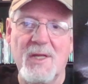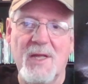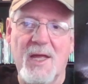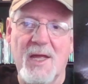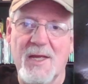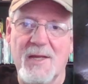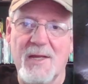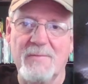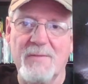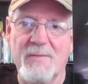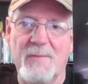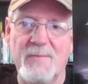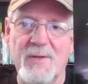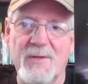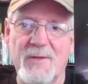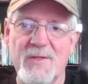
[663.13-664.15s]
Um, I
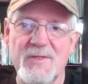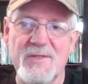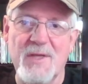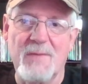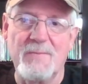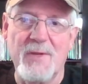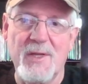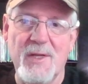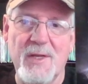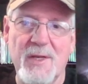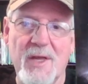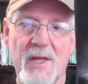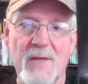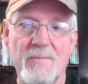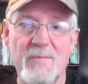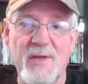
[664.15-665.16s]
picked this up in
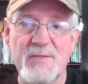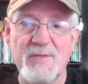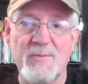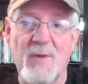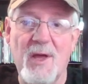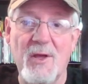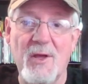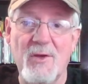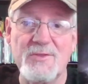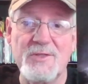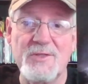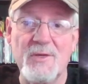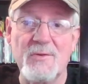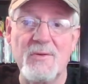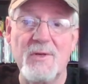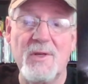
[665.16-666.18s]
uh, Best Buy
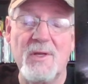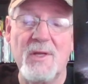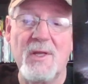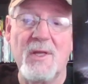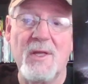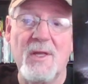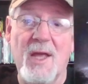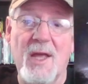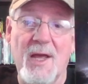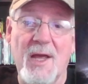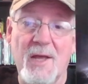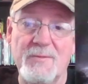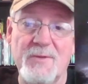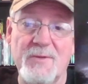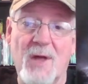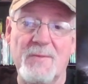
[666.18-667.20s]
also. I
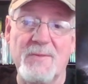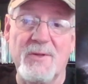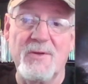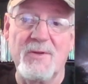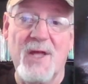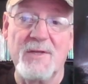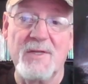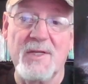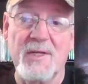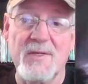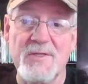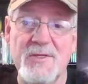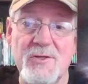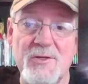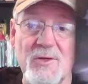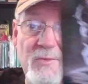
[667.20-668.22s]
opted not to get the
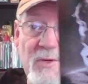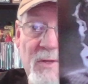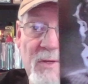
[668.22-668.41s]
steel book.